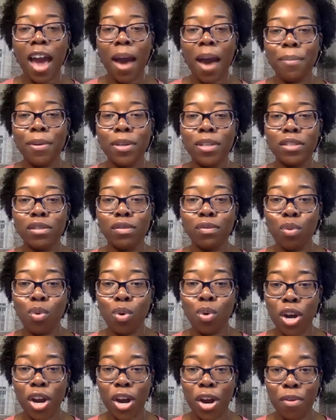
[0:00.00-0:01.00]
happens
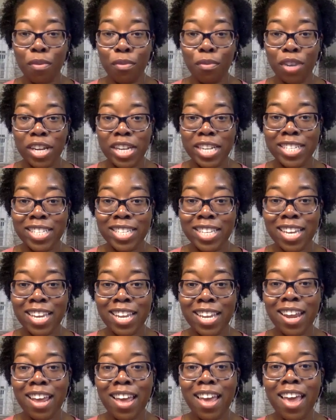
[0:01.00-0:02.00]
for a
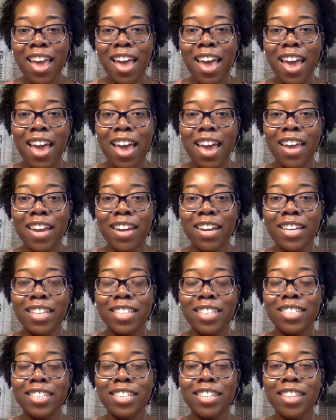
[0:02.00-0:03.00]
reason mm-hmm. and
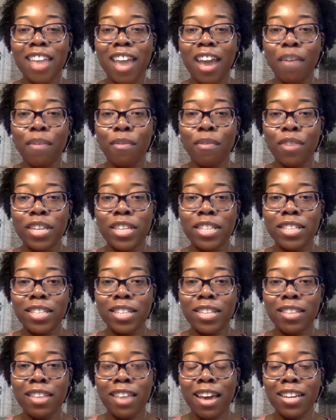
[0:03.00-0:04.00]
it's in that
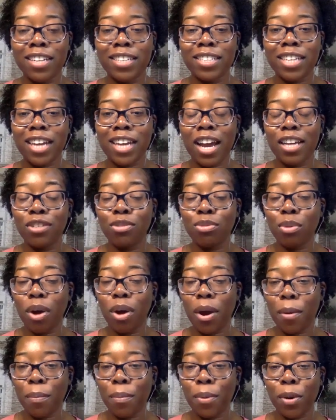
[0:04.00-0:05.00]
reason that is tied to
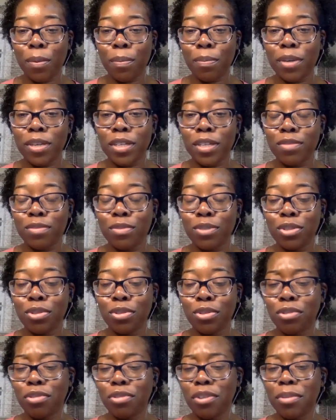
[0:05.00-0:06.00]
our purpose? Would
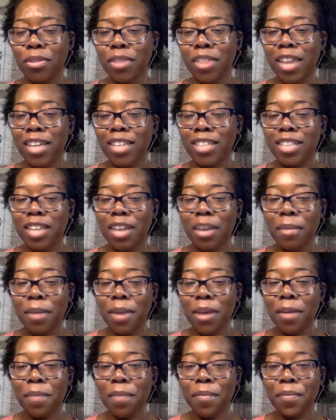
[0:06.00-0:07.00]
you agree with that
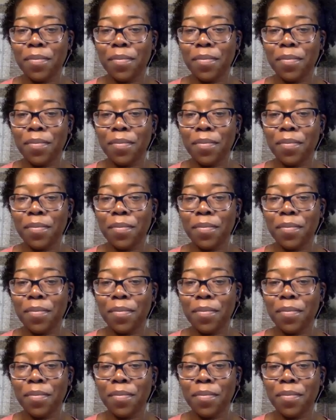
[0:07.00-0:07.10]
statement?